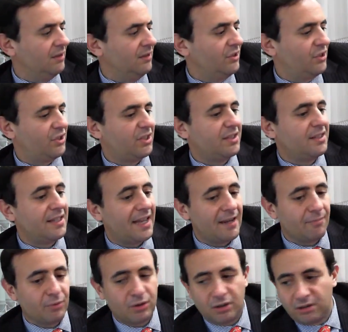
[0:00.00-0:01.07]

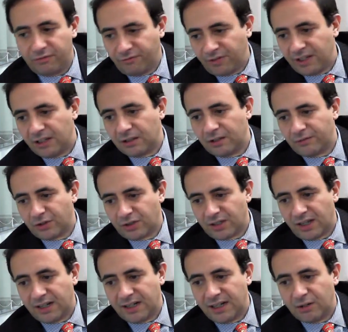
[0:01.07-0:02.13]
stable field of
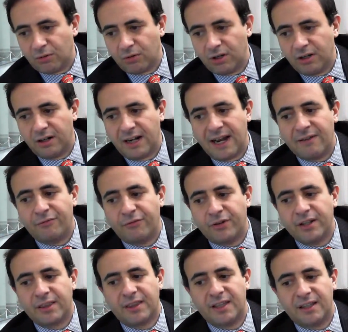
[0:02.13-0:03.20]
study where
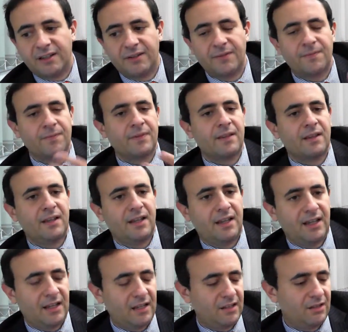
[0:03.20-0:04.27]
everything
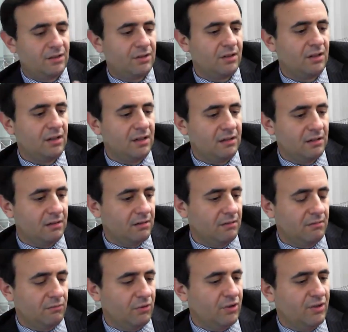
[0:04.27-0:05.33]
was
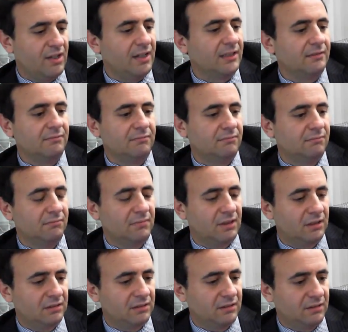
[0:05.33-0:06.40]
done
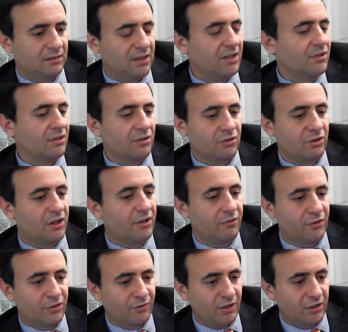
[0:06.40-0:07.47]
dozens or
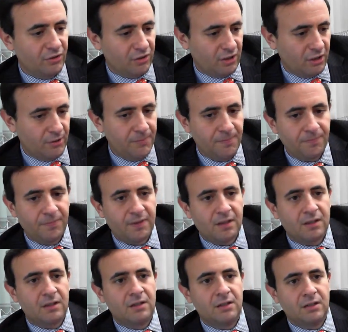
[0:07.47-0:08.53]
hundreds of years ago.
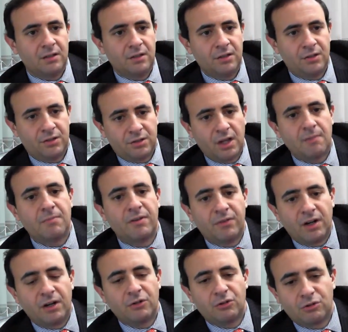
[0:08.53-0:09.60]
Some of
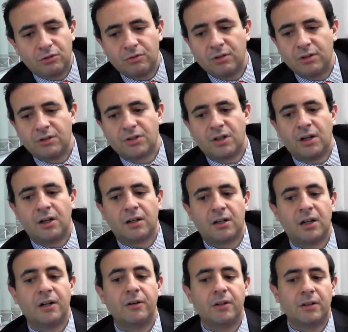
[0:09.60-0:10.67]
our students are
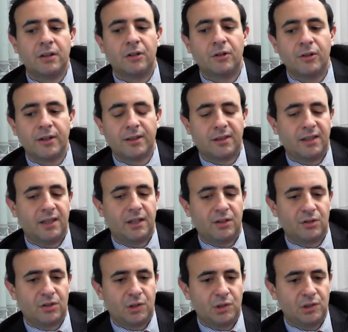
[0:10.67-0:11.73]
currently doing
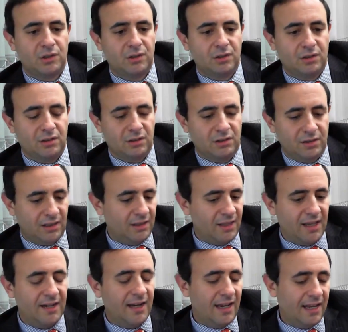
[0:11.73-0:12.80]
things that
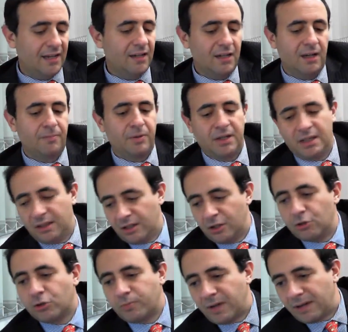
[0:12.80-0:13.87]
then end up in the
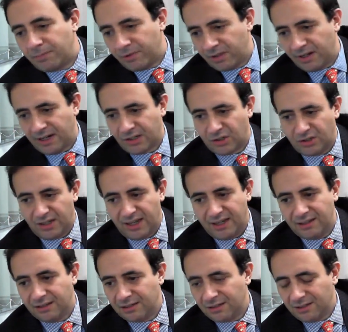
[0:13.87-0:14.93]
newspaper the next day